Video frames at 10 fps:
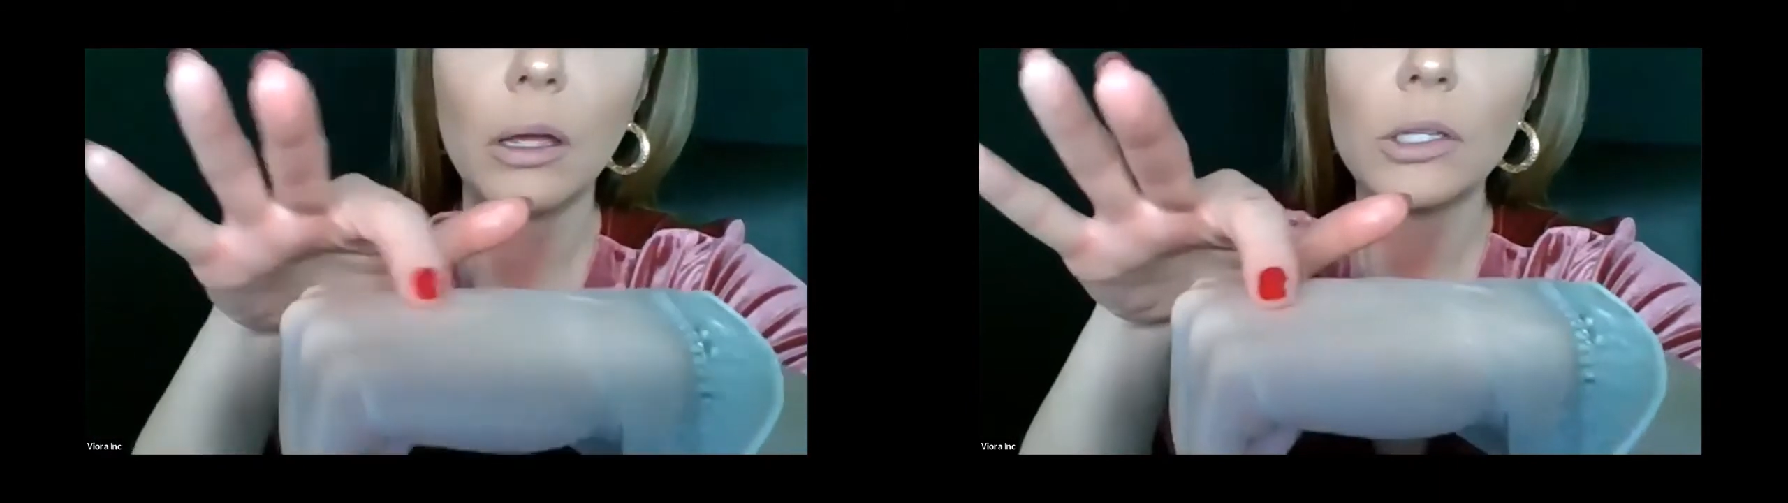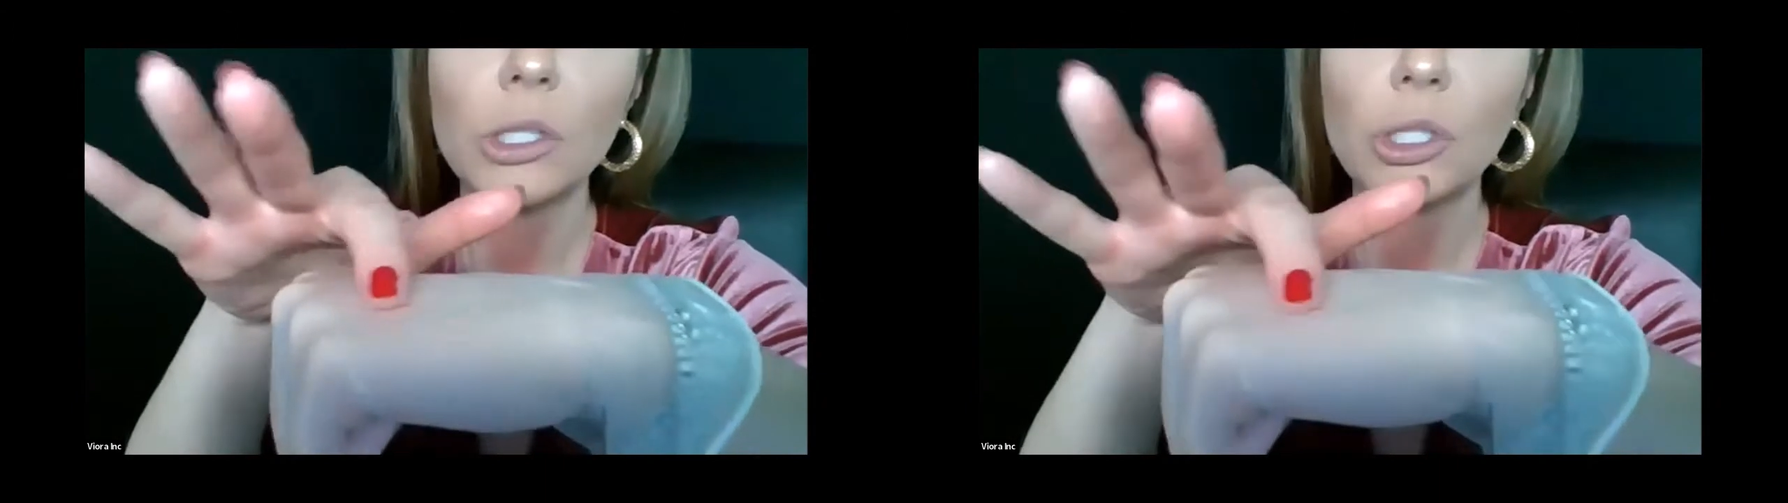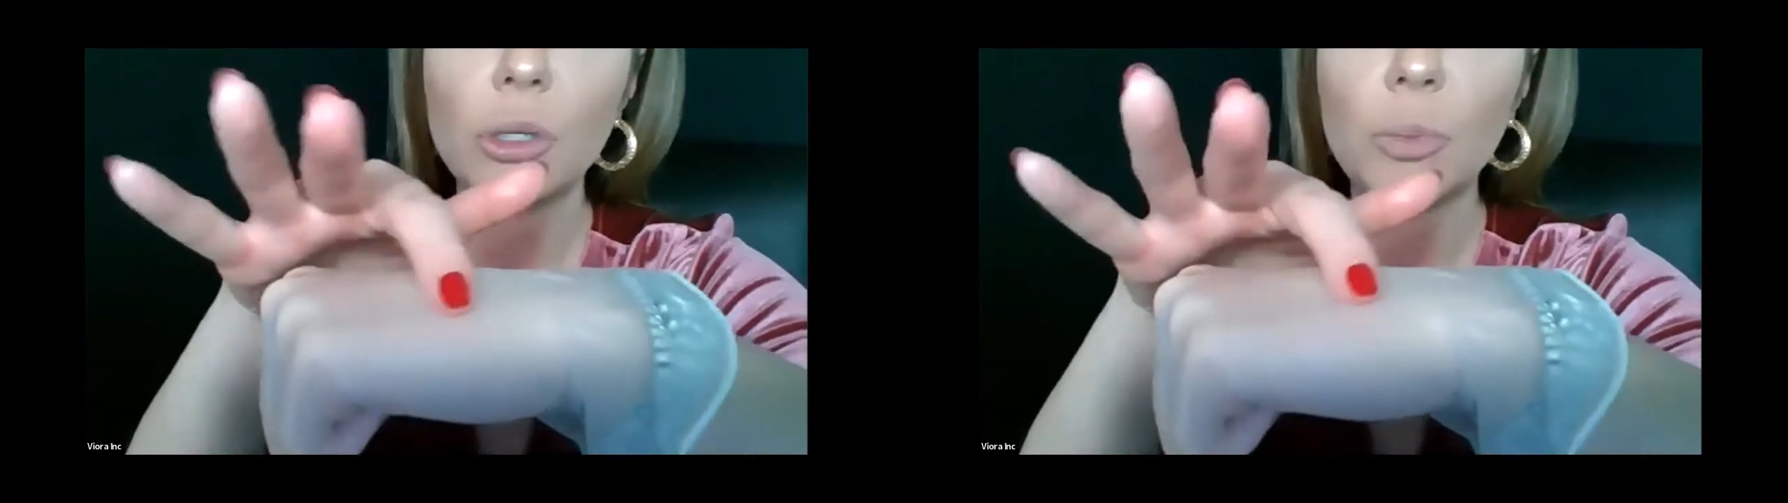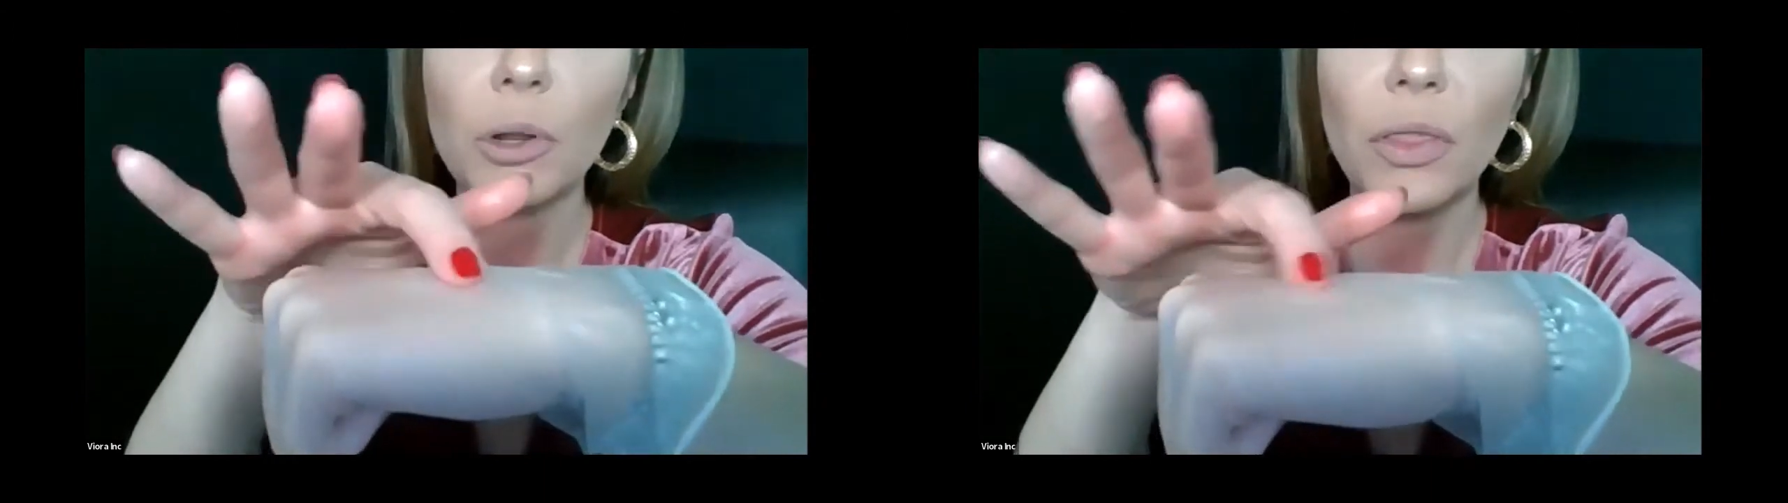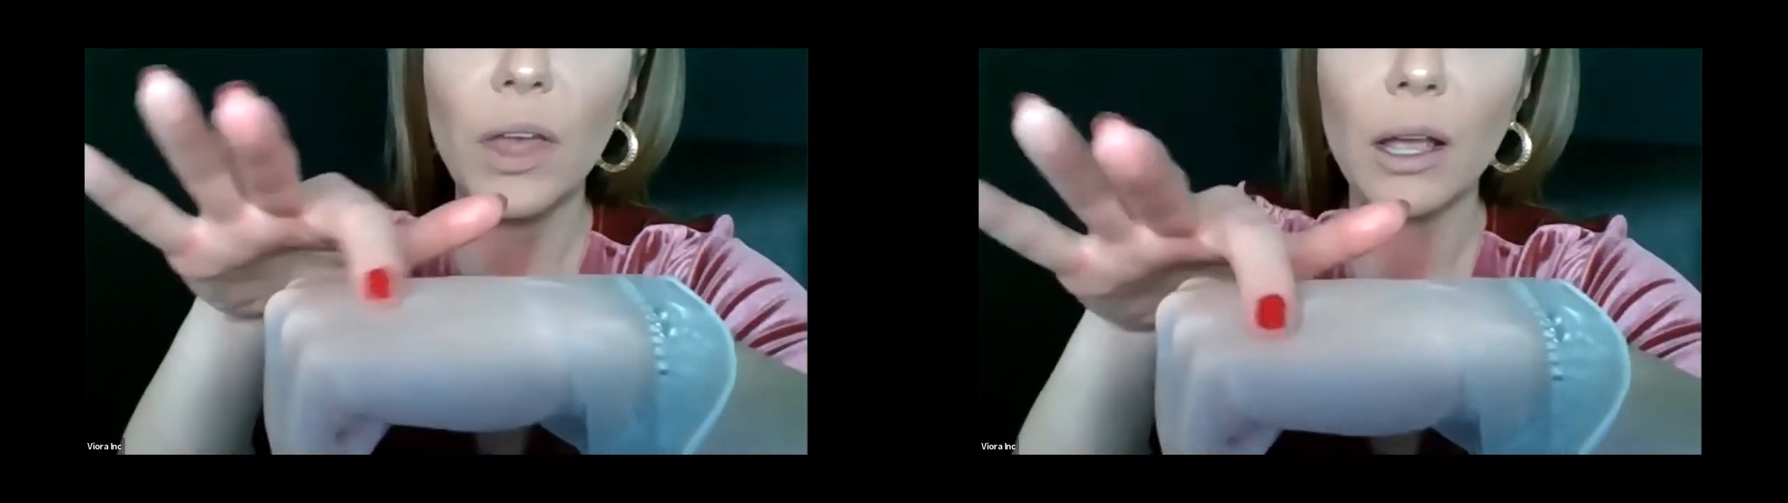Super
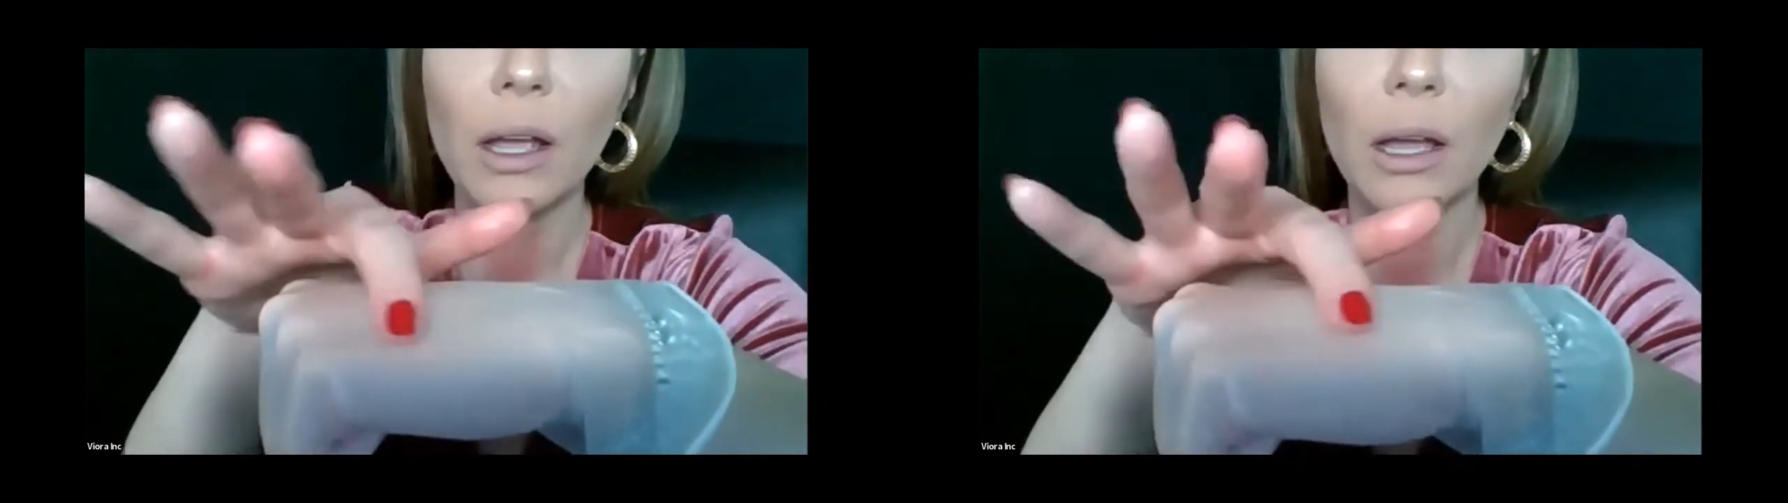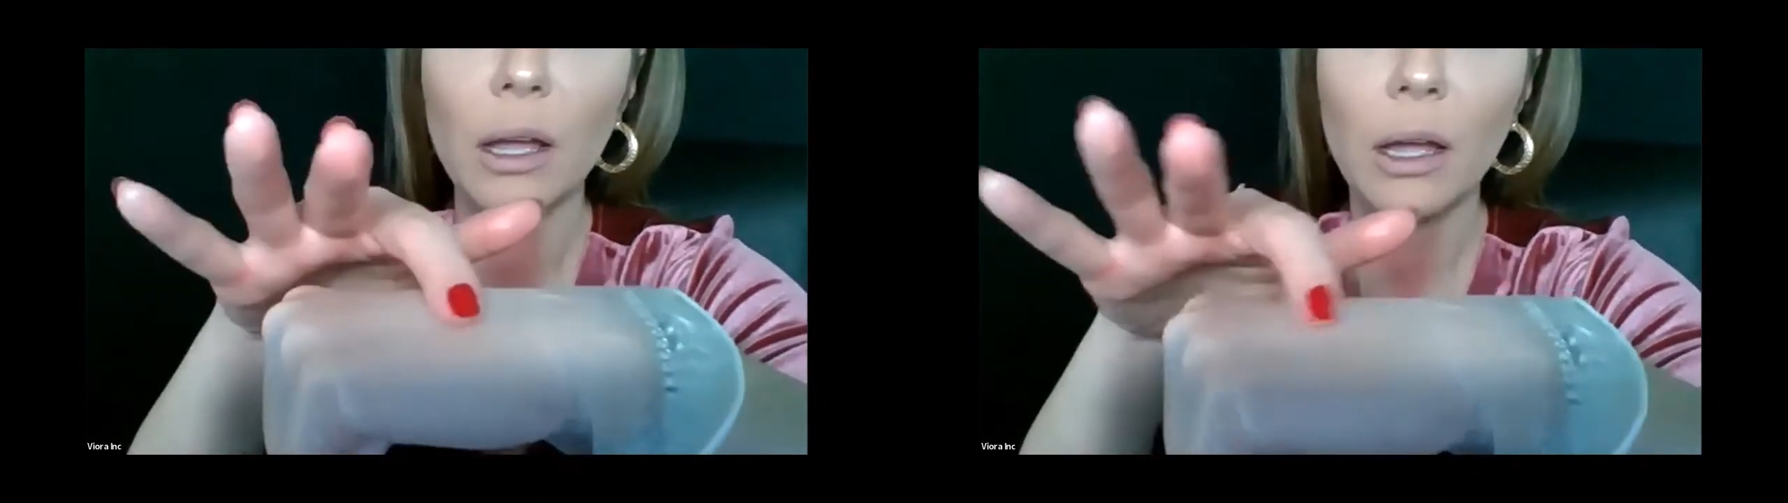thick.